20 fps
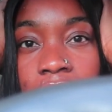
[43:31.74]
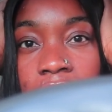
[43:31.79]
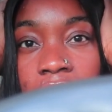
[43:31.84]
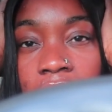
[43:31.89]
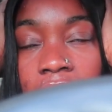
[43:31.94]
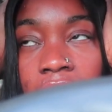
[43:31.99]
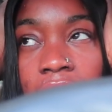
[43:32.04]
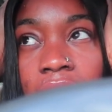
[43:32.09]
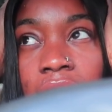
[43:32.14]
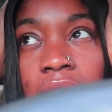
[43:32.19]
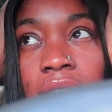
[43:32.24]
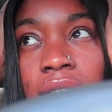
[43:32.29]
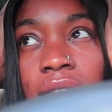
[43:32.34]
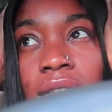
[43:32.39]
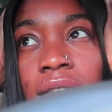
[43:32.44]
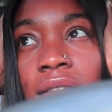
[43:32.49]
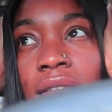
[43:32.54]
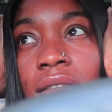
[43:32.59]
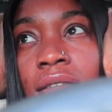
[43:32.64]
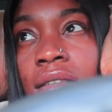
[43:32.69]
Yet
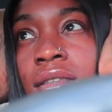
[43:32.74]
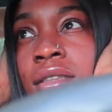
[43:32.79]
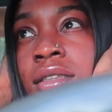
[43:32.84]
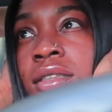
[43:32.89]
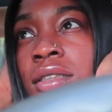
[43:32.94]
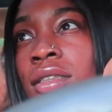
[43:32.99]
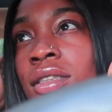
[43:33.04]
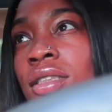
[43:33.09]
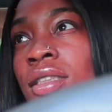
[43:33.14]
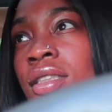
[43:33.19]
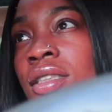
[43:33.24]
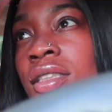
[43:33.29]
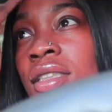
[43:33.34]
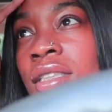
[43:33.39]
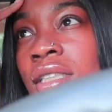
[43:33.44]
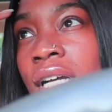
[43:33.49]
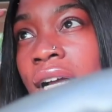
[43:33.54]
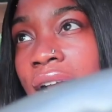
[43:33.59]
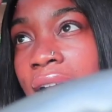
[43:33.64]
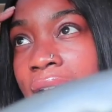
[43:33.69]

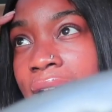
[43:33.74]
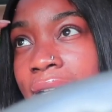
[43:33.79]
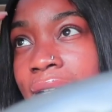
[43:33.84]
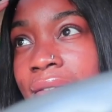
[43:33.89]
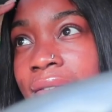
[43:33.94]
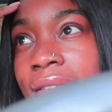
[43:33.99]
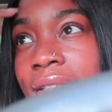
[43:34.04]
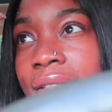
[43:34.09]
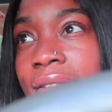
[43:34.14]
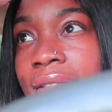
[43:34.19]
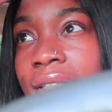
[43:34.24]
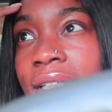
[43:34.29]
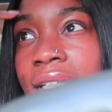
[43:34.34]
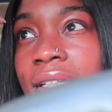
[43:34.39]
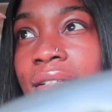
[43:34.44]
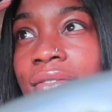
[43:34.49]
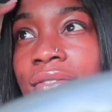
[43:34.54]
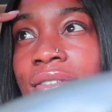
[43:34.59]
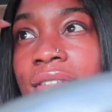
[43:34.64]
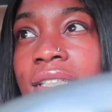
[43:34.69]
I don't know
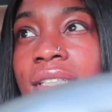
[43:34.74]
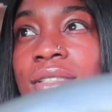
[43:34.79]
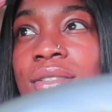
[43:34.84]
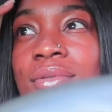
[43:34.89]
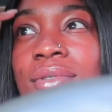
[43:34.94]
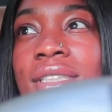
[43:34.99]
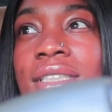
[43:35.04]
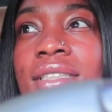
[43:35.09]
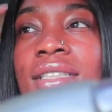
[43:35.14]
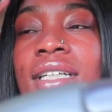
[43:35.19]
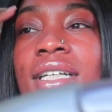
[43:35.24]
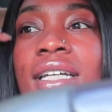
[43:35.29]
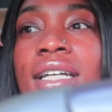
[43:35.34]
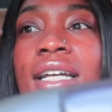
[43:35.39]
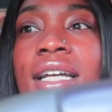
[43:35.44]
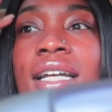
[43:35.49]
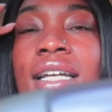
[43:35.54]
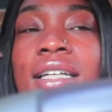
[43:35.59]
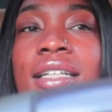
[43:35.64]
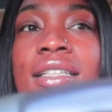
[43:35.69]
yet, friends. What the
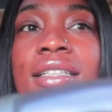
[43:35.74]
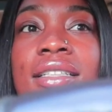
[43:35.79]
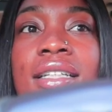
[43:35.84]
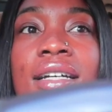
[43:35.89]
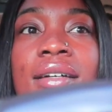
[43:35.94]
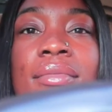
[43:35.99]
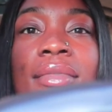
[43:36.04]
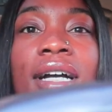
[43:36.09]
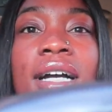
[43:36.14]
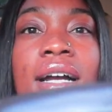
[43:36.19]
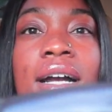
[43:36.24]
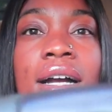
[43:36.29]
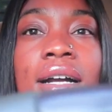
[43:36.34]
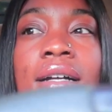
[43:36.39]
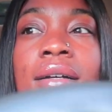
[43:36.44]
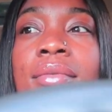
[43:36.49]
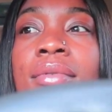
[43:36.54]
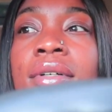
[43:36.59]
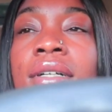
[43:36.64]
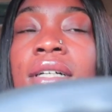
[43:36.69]
heck is on my
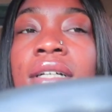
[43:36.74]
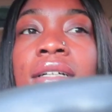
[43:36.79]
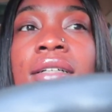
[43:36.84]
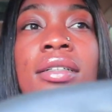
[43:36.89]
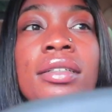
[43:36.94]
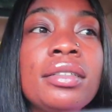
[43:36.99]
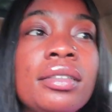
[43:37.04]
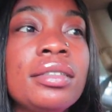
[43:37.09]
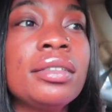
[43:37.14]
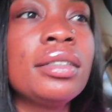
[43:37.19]
eyebrow?